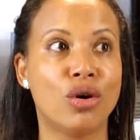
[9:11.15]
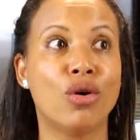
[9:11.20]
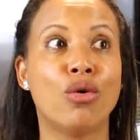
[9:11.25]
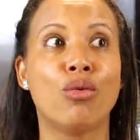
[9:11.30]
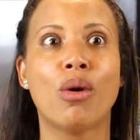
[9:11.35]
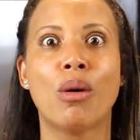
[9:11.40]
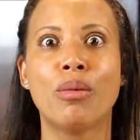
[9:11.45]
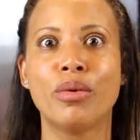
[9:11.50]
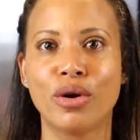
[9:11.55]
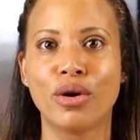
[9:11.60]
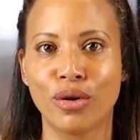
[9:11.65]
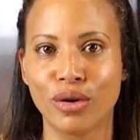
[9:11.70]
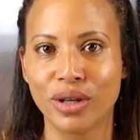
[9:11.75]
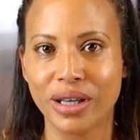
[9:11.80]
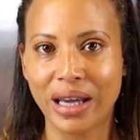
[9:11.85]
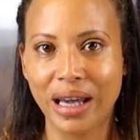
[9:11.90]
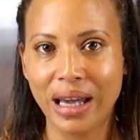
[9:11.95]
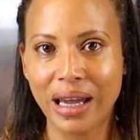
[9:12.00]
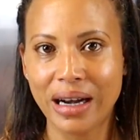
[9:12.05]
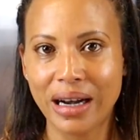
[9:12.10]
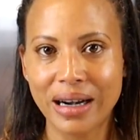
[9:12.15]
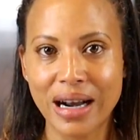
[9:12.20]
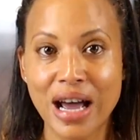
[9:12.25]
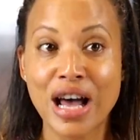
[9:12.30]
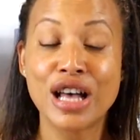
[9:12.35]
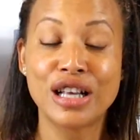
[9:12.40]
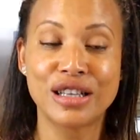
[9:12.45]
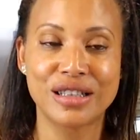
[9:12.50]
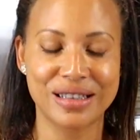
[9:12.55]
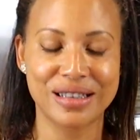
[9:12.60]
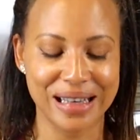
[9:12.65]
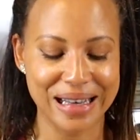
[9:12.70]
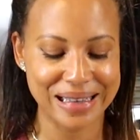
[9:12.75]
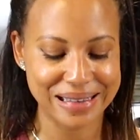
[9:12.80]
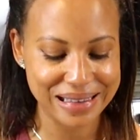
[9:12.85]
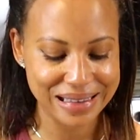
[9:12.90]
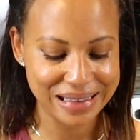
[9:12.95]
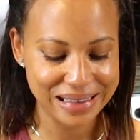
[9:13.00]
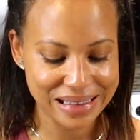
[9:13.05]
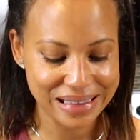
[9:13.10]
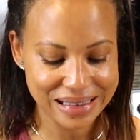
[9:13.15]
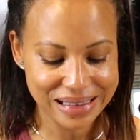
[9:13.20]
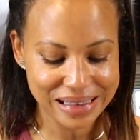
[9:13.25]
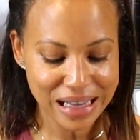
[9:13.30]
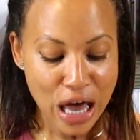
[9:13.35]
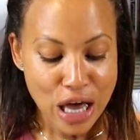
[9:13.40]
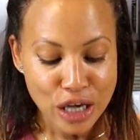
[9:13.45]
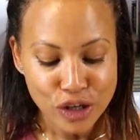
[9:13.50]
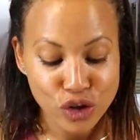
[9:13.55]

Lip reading: or we call it here, sausages.